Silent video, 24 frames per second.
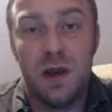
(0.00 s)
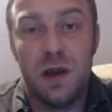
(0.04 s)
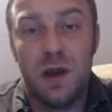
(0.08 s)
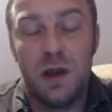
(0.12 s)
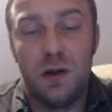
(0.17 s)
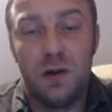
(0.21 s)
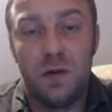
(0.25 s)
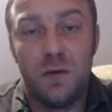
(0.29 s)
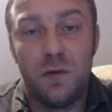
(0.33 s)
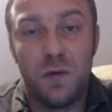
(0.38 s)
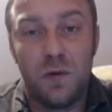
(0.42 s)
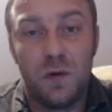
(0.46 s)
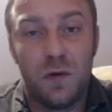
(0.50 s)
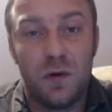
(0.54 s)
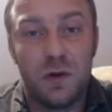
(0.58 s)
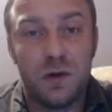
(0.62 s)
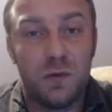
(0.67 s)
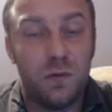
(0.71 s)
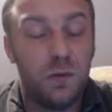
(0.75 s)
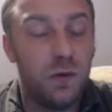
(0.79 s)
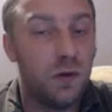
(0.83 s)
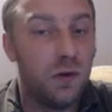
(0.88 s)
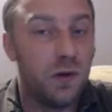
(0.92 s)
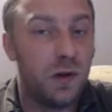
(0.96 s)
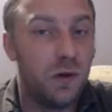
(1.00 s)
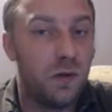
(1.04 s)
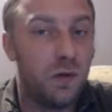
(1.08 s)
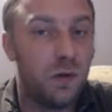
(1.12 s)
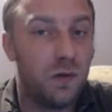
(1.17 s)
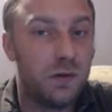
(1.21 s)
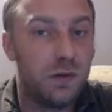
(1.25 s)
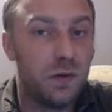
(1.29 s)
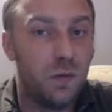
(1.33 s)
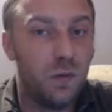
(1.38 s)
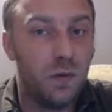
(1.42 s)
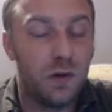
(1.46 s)
and of course, you can
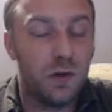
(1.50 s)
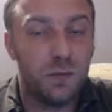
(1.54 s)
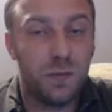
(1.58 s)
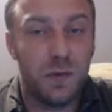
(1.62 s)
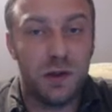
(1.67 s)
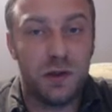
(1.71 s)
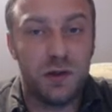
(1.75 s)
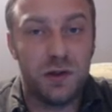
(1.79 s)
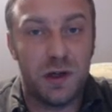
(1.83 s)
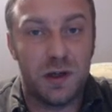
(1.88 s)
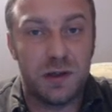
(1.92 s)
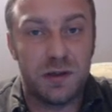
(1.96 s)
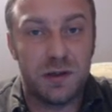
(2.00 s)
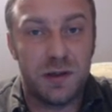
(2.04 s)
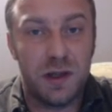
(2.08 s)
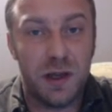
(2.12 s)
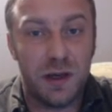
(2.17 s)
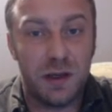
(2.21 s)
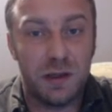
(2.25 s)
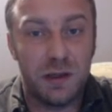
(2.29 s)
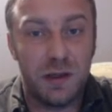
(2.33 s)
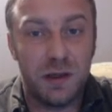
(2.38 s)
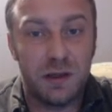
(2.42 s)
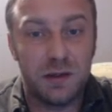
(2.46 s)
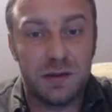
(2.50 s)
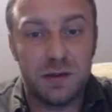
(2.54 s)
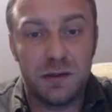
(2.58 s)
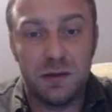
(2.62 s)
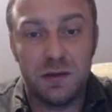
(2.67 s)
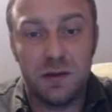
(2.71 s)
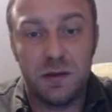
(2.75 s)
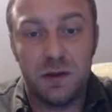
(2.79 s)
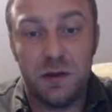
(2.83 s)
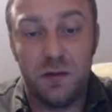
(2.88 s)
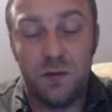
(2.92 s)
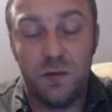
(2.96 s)
also watch my chess tactics uh,
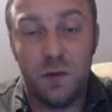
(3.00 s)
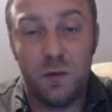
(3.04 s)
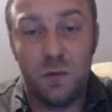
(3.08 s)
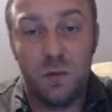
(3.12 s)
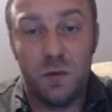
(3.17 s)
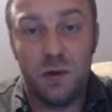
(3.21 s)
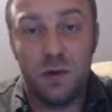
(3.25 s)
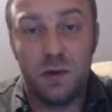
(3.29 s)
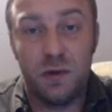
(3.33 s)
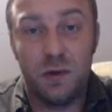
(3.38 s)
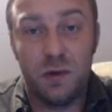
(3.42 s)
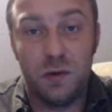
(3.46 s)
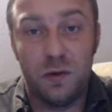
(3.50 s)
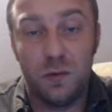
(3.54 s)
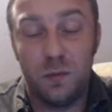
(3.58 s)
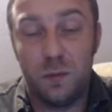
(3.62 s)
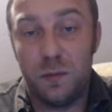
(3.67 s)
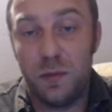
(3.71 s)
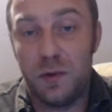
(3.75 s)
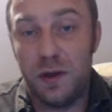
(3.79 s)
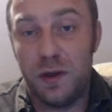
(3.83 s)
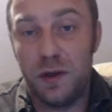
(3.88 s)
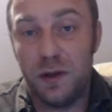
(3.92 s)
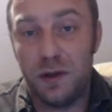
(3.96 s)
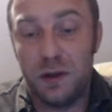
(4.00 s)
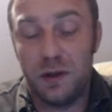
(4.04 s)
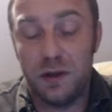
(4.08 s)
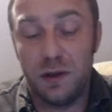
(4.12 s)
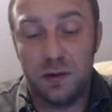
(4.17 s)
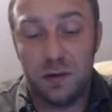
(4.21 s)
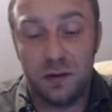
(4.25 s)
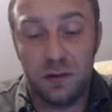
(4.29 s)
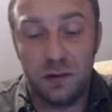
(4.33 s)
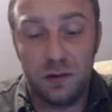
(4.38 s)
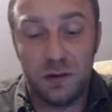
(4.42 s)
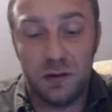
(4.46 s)
if you want to play
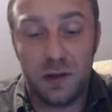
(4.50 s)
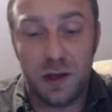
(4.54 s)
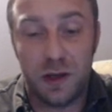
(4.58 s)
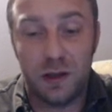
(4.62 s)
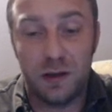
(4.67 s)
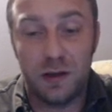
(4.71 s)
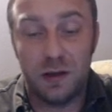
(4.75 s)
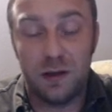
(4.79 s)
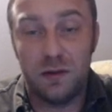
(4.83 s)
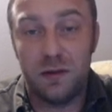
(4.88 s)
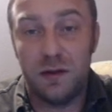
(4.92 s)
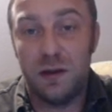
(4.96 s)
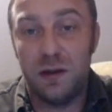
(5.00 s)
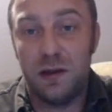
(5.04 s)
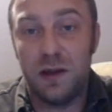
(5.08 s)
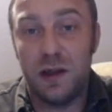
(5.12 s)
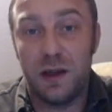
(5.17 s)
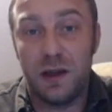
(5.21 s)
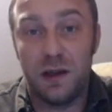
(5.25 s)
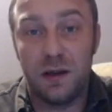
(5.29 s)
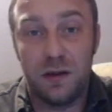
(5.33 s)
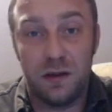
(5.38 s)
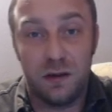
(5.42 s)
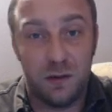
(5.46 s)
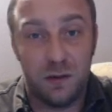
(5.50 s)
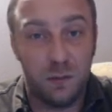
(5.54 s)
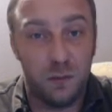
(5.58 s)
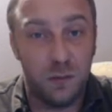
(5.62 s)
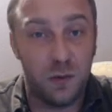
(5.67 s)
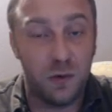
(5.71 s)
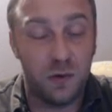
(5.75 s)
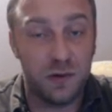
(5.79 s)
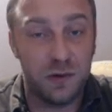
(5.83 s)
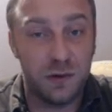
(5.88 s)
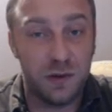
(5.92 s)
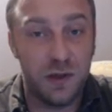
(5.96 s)
uh, tactically like uh,
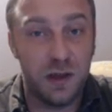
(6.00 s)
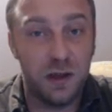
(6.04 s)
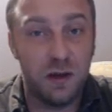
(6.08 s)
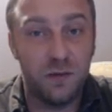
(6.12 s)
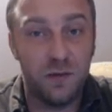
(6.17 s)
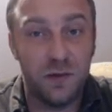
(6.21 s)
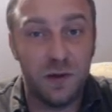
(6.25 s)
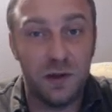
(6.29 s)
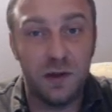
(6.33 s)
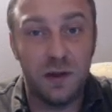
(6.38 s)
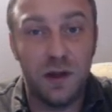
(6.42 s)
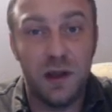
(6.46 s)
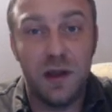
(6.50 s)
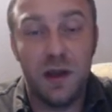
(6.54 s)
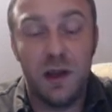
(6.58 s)
Boris Gelfand.